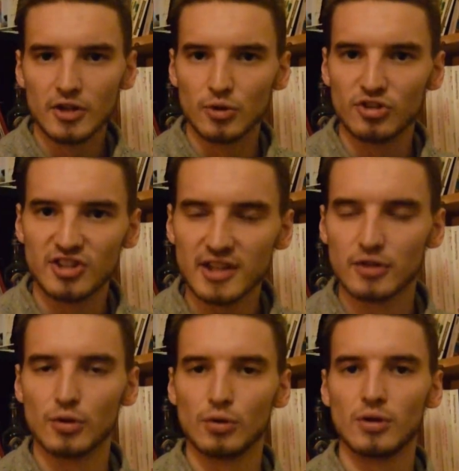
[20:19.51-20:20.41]
To
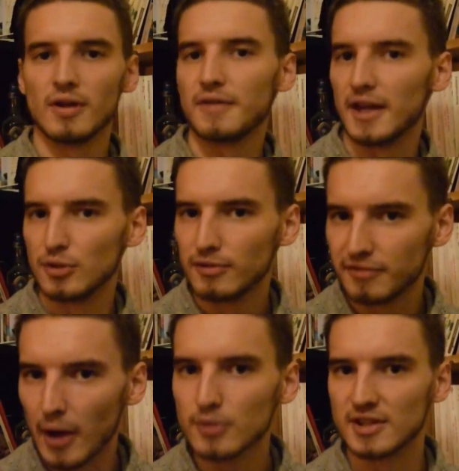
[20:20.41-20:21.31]
signal that you
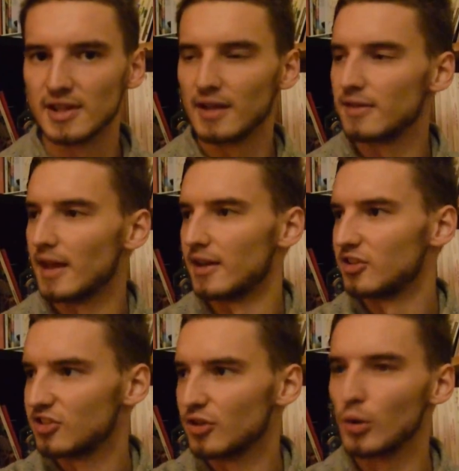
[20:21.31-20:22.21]
found it and that
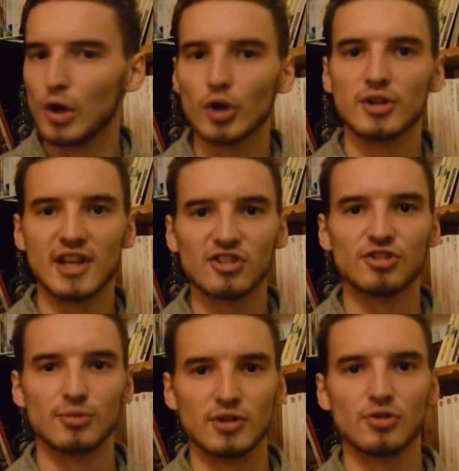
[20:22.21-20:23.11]
it's no longer
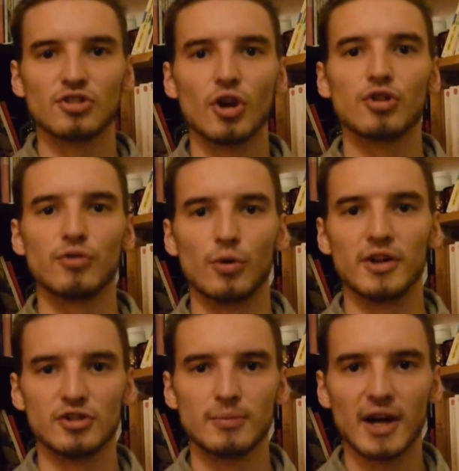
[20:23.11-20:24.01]
necessary to search for
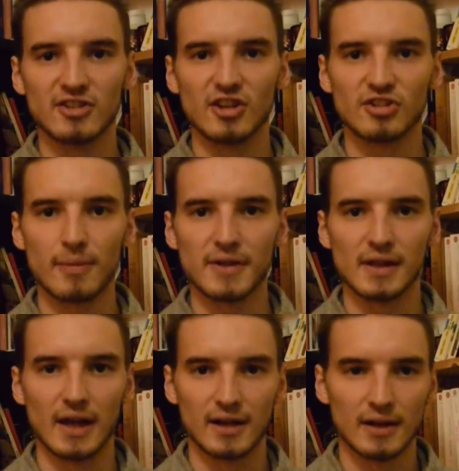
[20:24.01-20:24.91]
it, you might say something
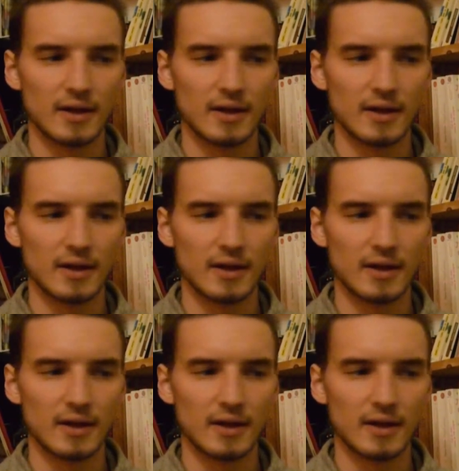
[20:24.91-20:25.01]
like,